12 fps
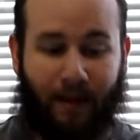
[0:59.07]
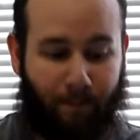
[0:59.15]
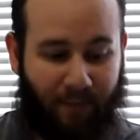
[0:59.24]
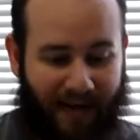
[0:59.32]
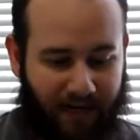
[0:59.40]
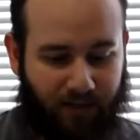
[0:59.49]

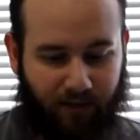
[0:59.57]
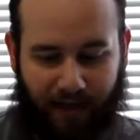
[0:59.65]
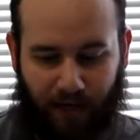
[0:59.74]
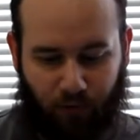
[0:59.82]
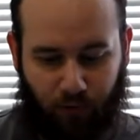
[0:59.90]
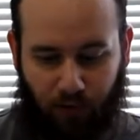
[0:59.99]
Back to the
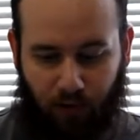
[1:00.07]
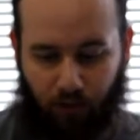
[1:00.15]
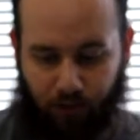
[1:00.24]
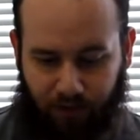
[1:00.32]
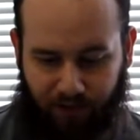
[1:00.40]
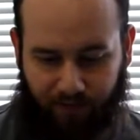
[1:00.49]
actual
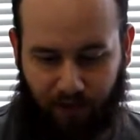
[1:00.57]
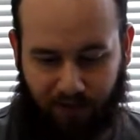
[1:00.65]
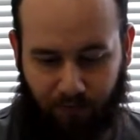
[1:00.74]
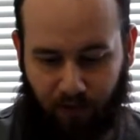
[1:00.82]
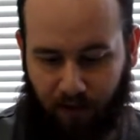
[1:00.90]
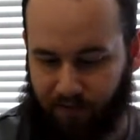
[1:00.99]
enclosures, got
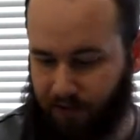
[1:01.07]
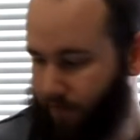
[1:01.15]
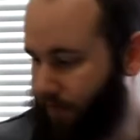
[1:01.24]
some gloves here,